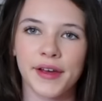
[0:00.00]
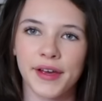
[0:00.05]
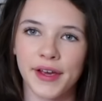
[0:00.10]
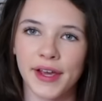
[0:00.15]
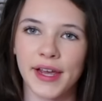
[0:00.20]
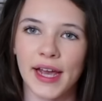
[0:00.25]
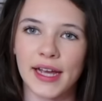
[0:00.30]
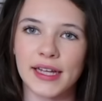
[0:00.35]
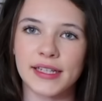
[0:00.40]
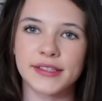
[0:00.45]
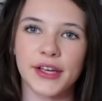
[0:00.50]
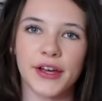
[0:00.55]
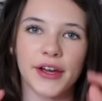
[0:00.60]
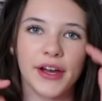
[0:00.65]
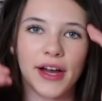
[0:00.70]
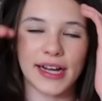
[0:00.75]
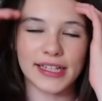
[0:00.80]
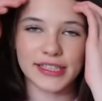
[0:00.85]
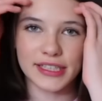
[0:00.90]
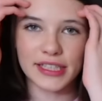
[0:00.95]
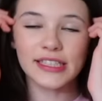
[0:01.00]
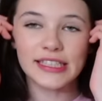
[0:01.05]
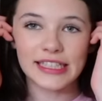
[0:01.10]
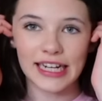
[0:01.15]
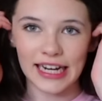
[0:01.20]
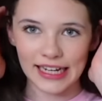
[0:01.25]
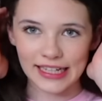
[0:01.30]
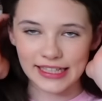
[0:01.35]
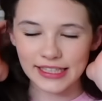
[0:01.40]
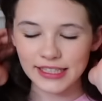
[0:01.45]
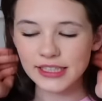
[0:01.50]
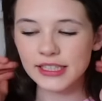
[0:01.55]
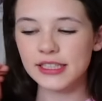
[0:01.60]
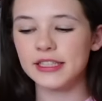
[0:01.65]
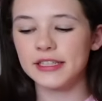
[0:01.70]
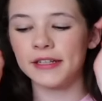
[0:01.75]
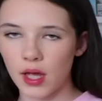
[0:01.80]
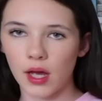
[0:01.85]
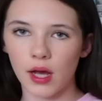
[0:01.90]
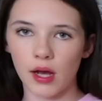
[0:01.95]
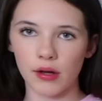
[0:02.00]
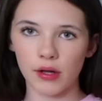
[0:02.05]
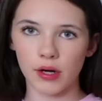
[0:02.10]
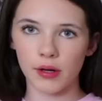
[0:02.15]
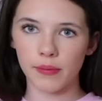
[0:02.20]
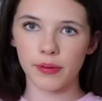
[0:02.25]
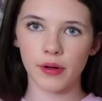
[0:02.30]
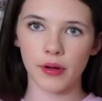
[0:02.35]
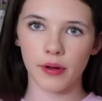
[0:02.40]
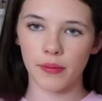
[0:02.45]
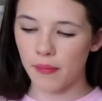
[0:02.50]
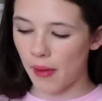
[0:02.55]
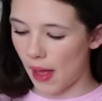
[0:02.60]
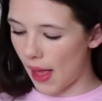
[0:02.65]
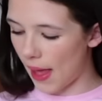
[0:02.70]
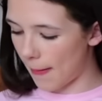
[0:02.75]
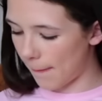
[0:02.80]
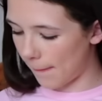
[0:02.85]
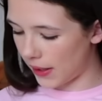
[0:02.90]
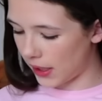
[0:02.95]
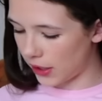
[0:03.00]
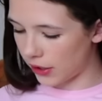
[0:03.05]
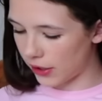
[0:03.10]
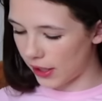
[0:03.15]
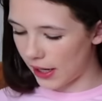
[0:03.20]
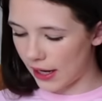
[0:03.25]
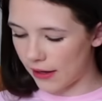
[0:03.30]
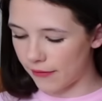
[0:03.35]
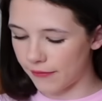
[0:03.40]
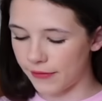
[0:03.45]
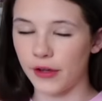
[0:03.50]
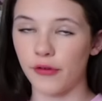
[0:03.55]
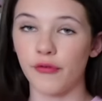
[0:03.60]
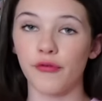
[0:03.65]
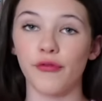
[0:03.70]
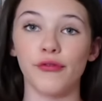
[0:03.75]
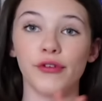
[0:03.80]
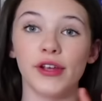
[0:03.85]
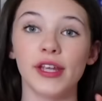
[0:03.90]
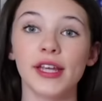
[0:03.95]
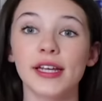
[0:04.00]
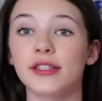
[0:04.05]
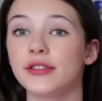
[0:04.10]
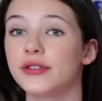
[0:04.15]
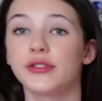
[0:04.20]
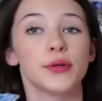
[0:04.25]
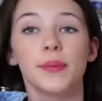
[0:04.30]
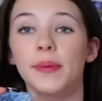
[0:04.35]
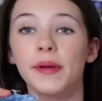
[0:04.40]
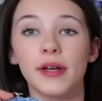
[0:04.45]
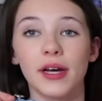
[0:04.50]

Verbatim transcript: Okay, so I just changed. I'm gonna put my meet and greet outfit really super